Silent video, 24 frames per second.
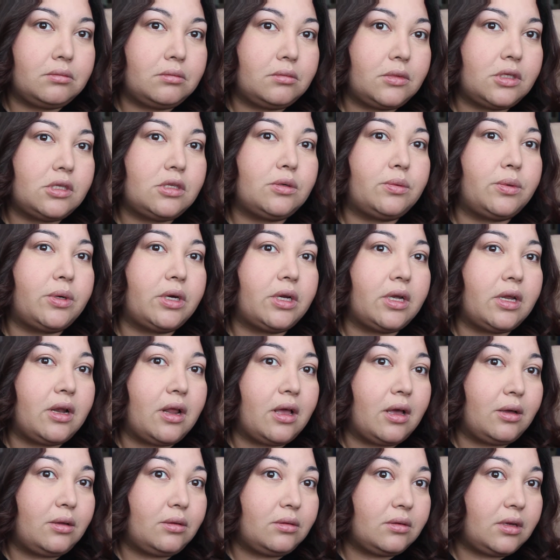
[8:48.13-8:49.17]
It's working
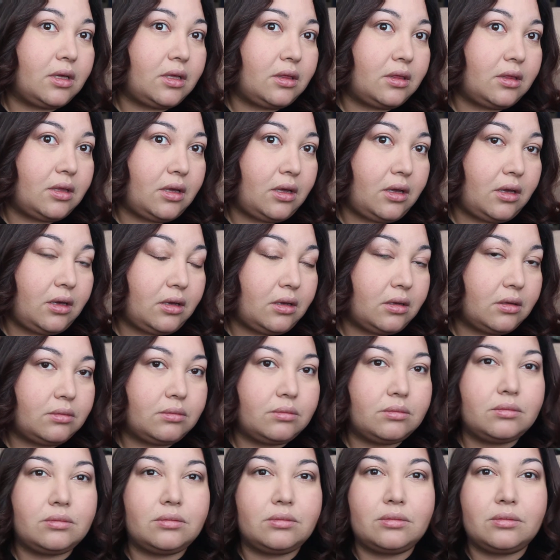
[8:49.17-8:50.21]
out, I think.
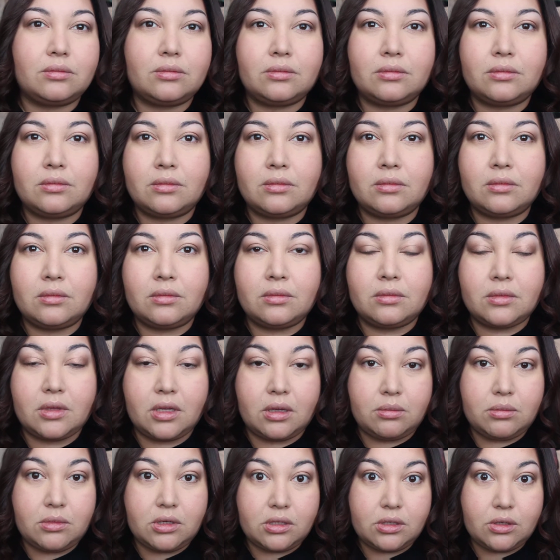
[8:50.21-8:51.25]

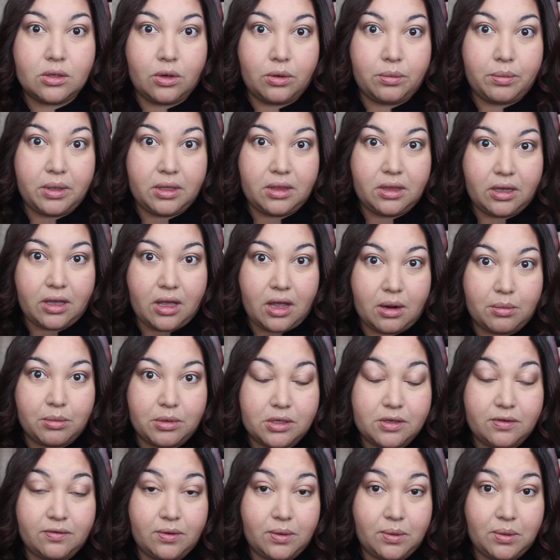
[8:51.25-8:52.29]
I'm just hoping the
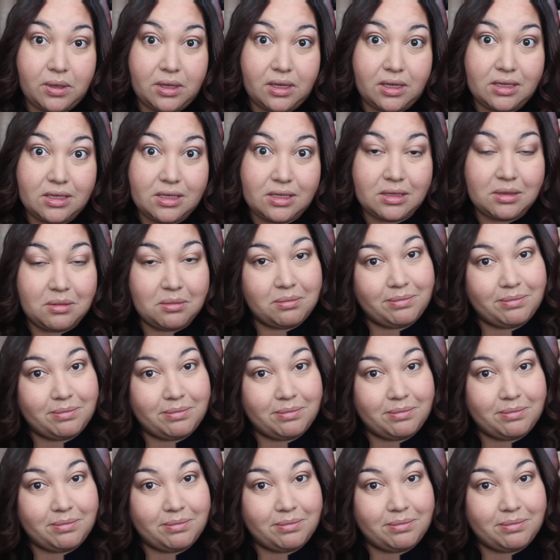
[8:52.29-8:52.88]
camera's focused.